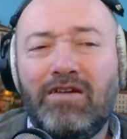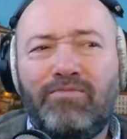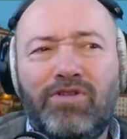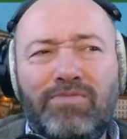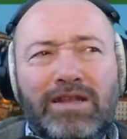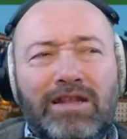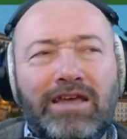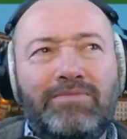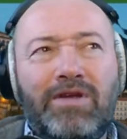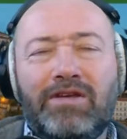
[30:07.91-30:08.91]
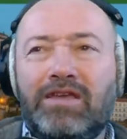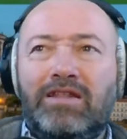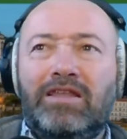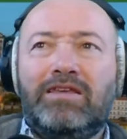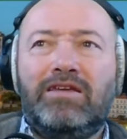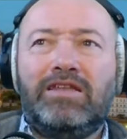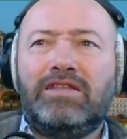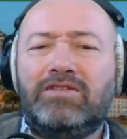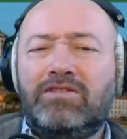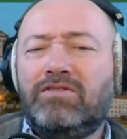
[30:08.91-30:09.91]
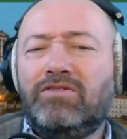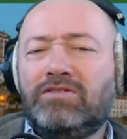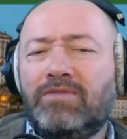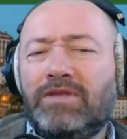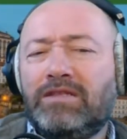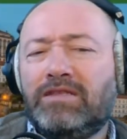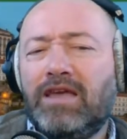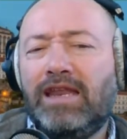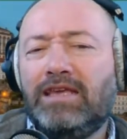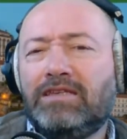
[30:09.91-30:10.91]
probably like in America, do you use them in delis,